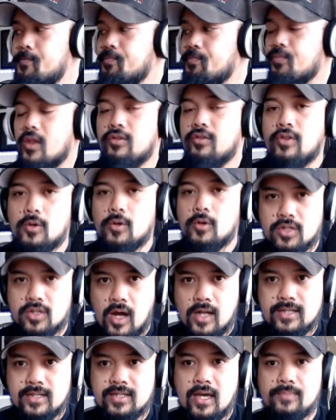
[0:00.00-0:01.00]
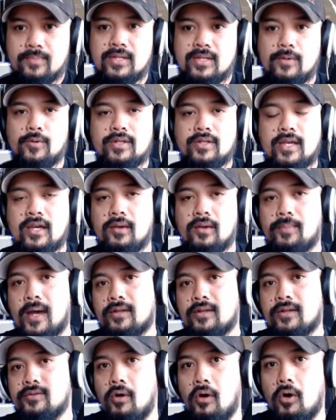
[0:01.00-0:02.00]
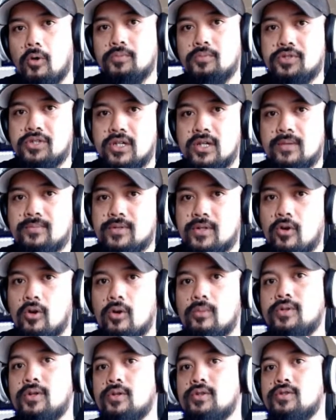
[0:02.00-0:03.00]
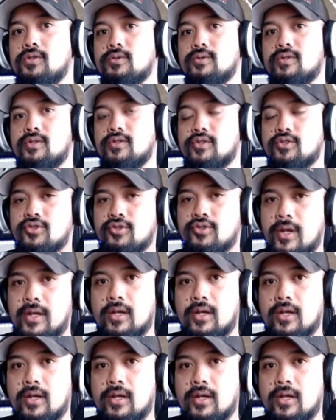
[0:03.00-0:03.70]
those concepts, they would take it back to their home gyms or home dojos, their training